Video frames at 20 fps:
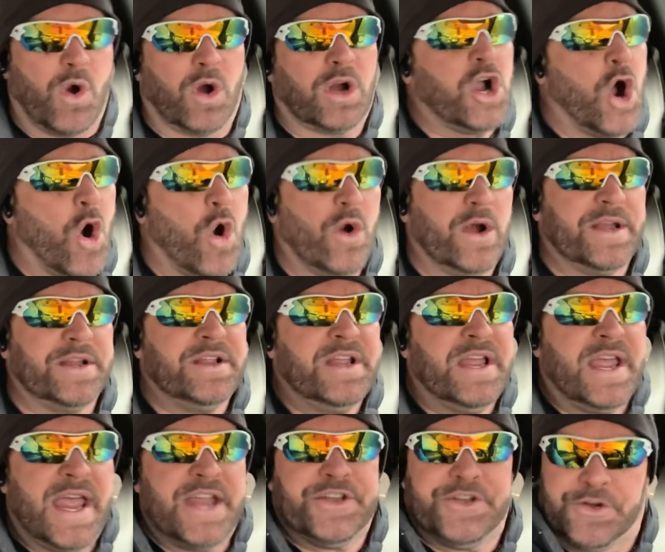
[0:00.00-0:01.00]
are
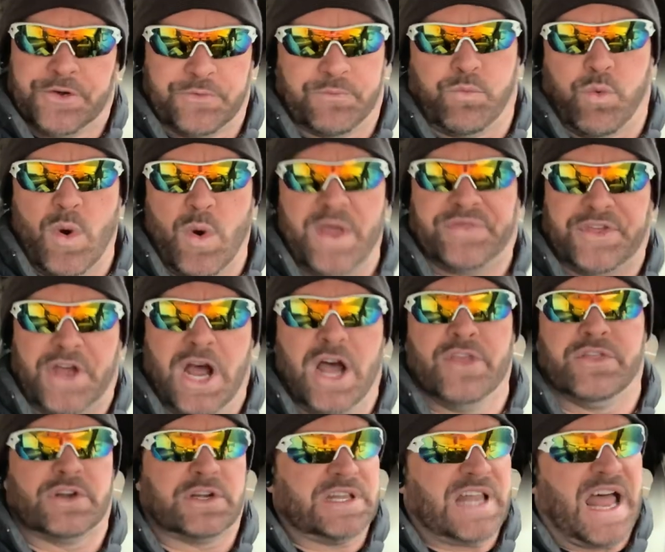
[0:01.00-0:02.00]
going and you're with
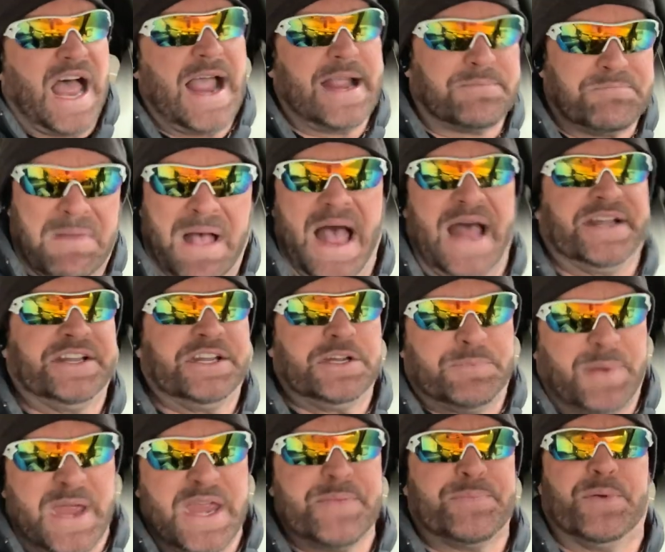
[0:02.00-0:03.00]
other like minded
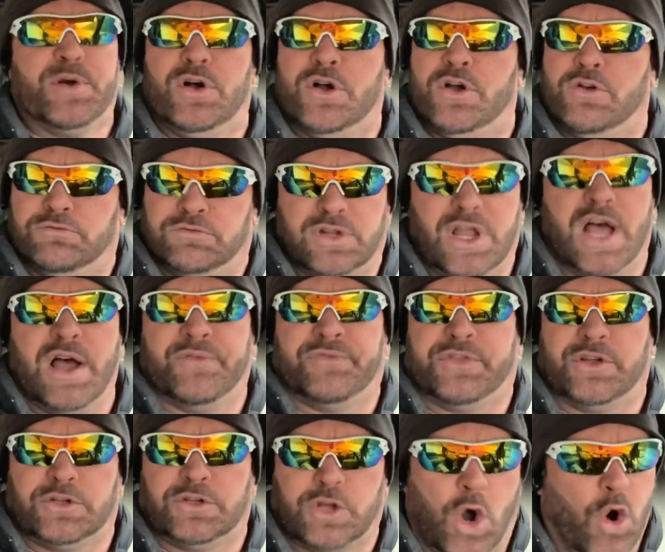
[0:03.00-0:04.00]
people who love
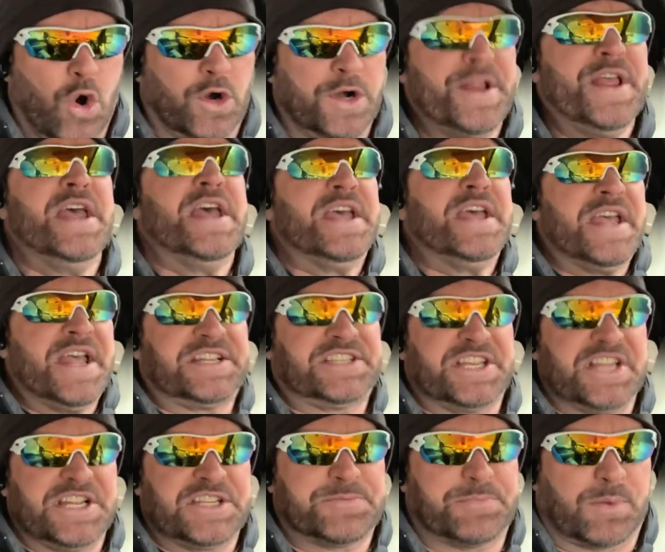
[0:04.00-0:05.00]
the Lord. It's
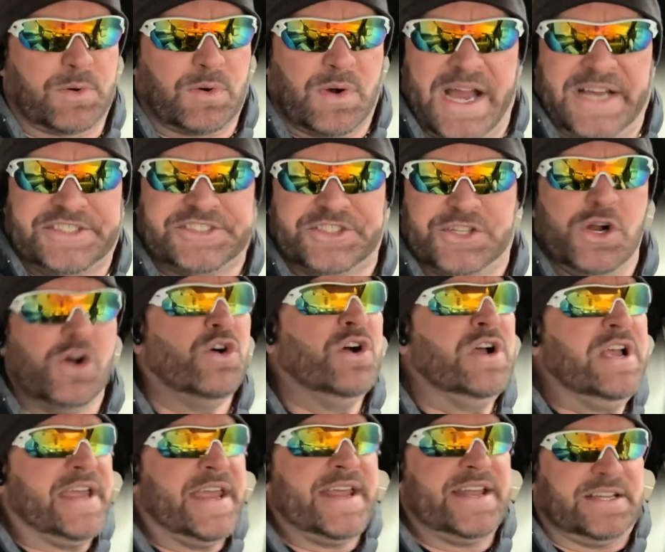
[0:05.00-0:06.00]
inspirational,
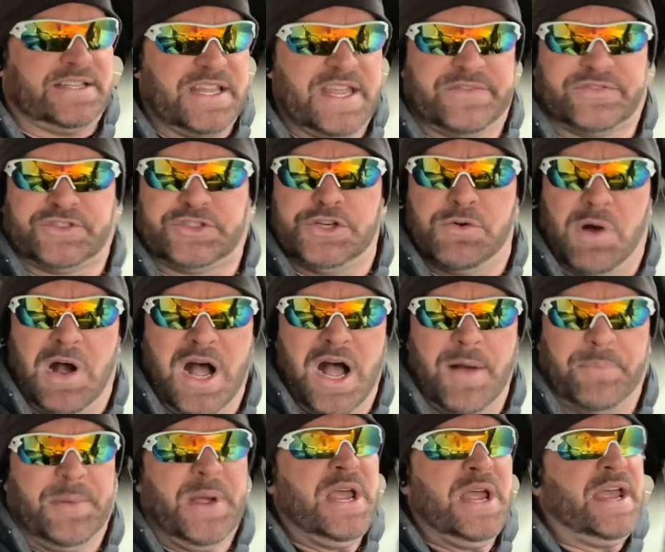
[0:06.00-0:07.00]
it lifts you
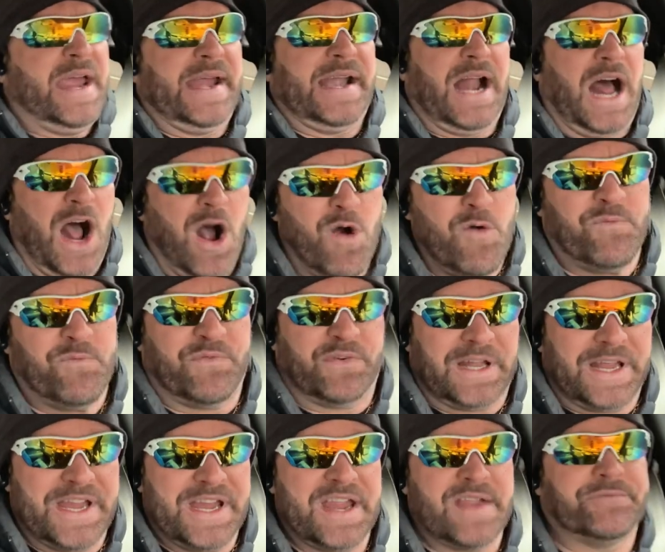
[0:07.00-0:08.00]
up, and
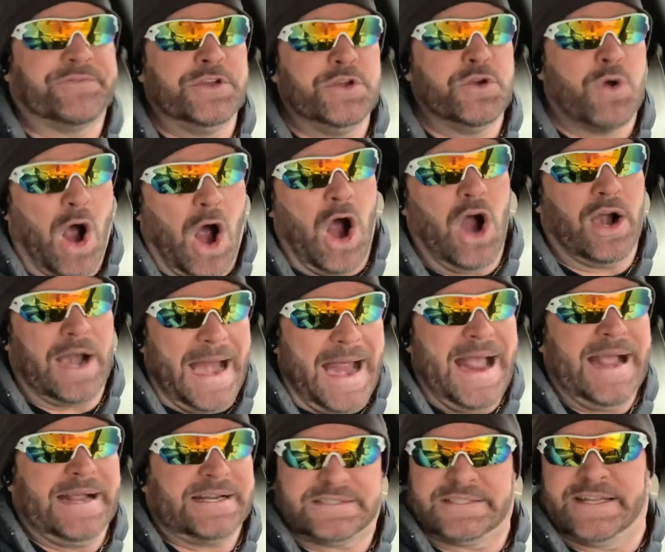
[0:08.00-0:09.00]
hopefully, if you are
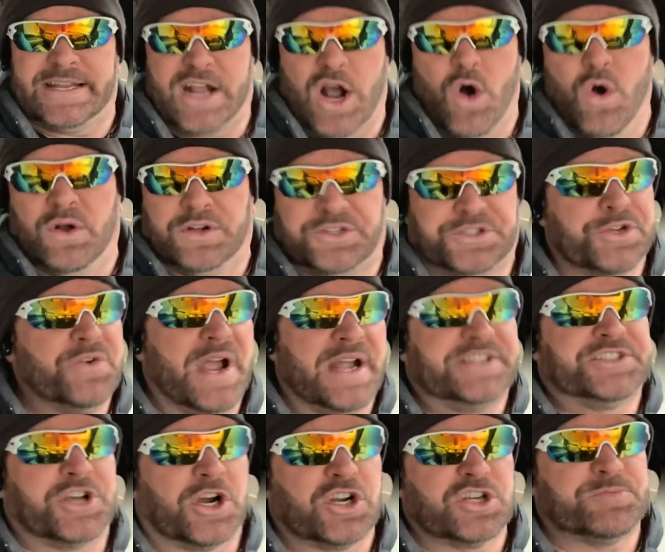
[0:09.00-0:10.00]
actually going to a
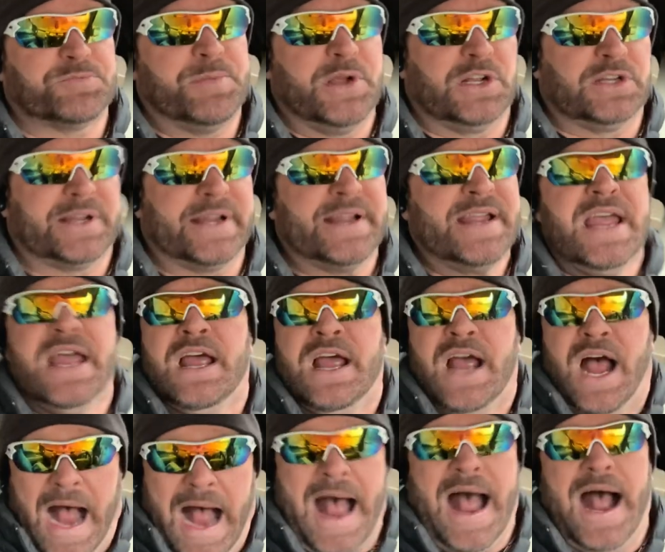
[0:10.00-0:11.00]
church
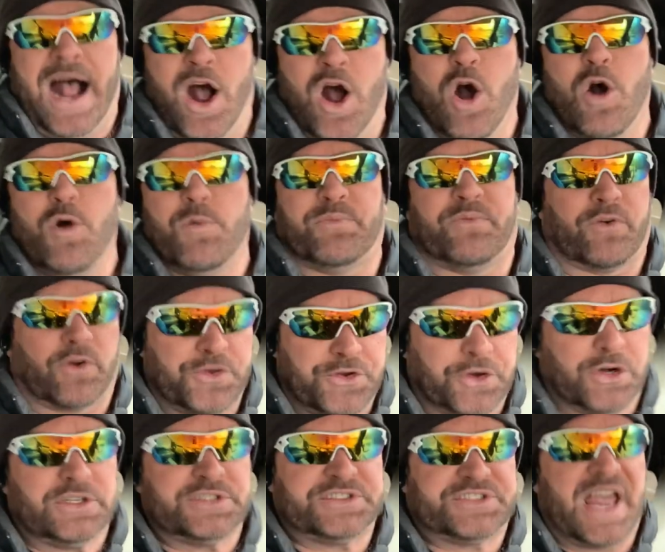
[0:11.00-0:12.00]
building, I hope for
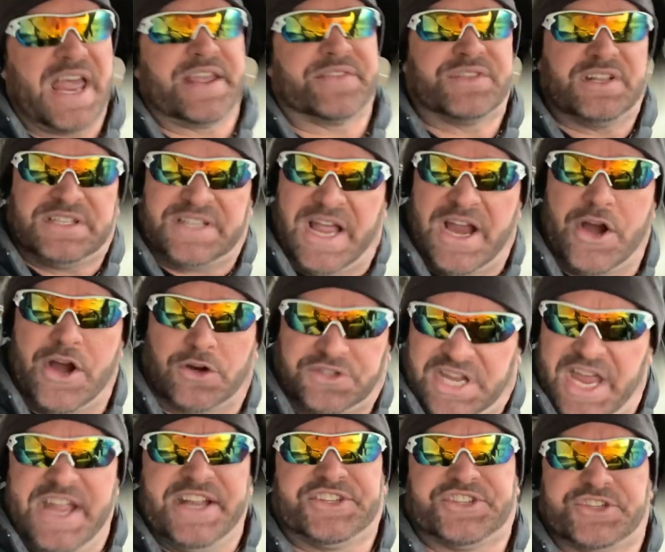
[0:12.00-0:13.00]
your sake that they are
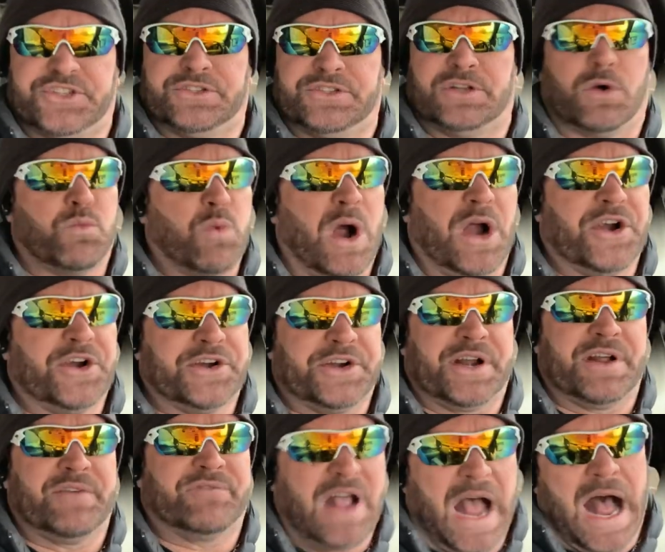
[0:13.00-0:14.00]
teaching the
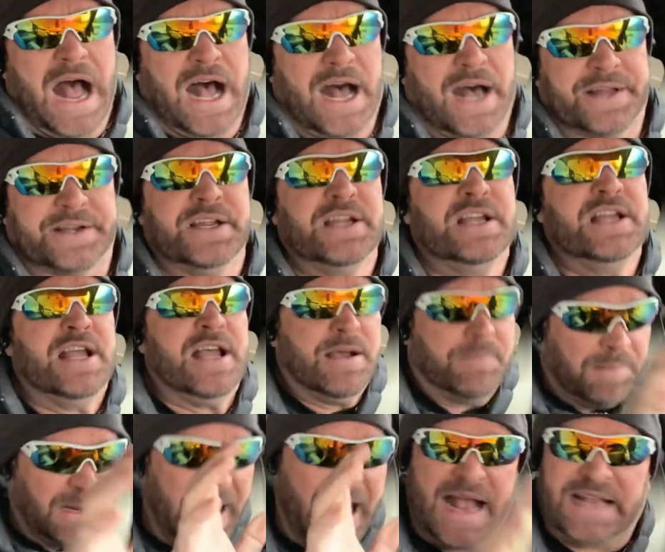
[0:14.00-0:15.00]
Word of God.
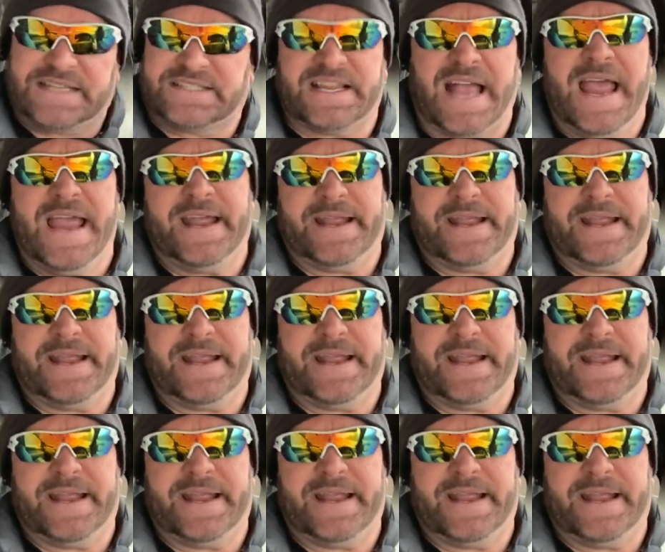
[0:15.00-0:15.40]
But I say